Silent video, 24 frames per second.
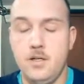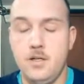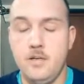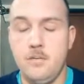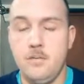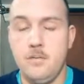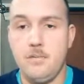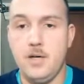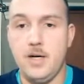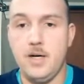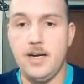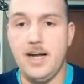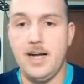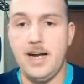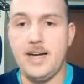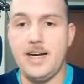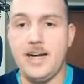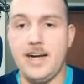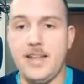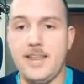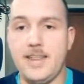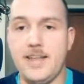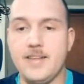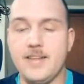But
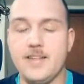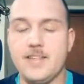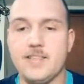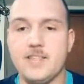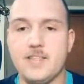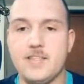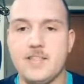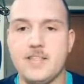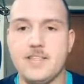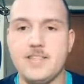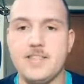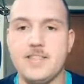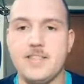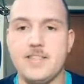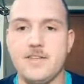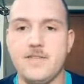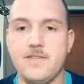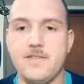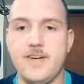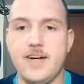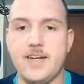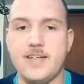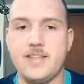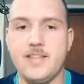I think this is an
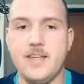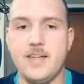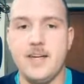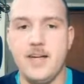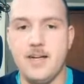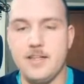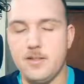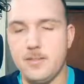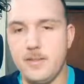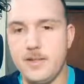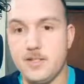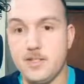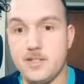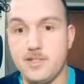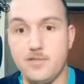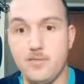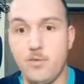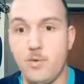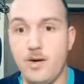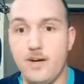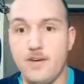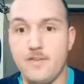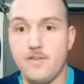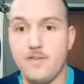effect that Elementals have
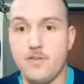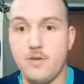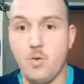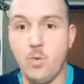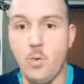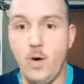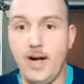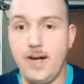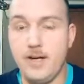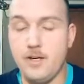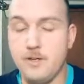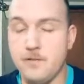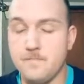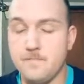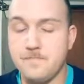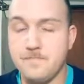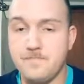wanted for a while.